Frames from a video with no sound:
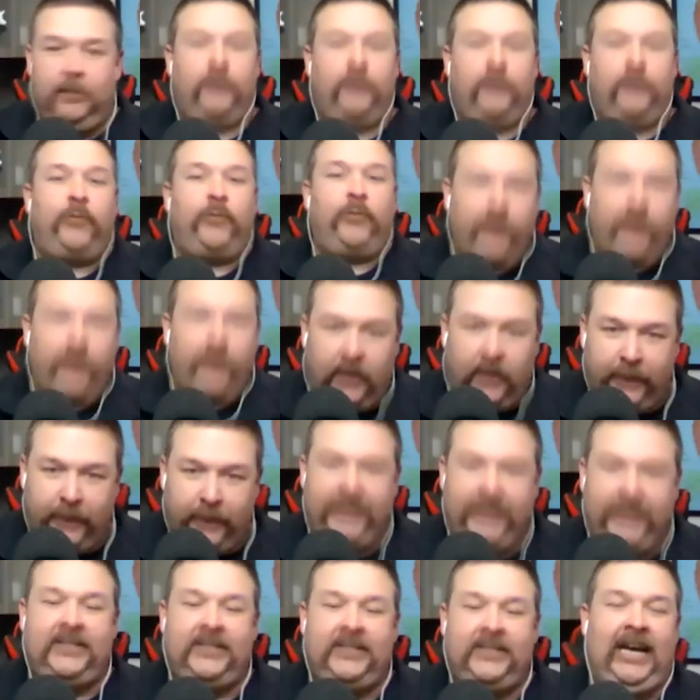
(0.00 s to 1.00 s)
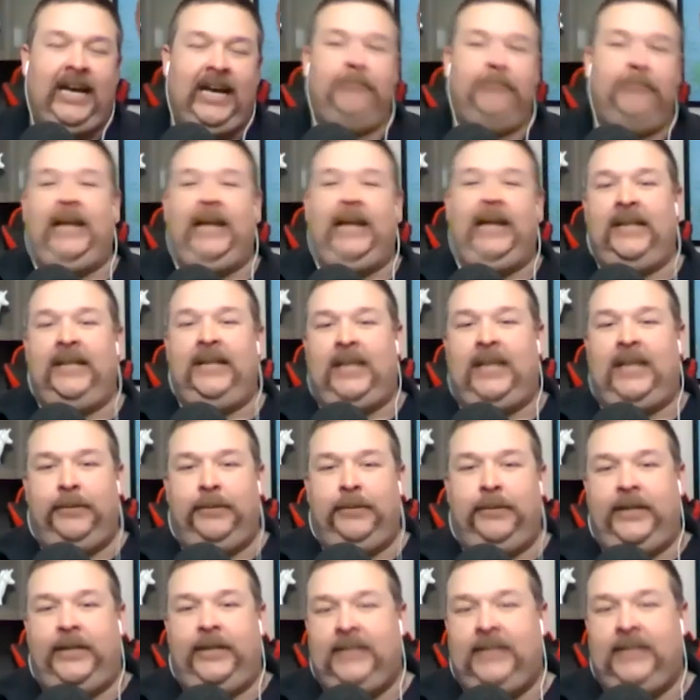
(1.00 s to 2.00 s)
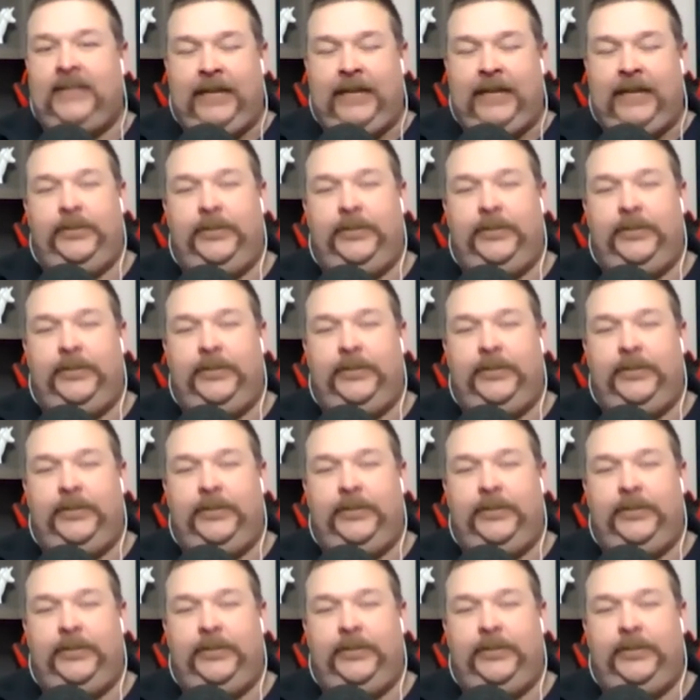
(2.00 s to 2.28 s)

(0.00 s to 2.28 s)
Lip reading: we're on a green top, black top, red top.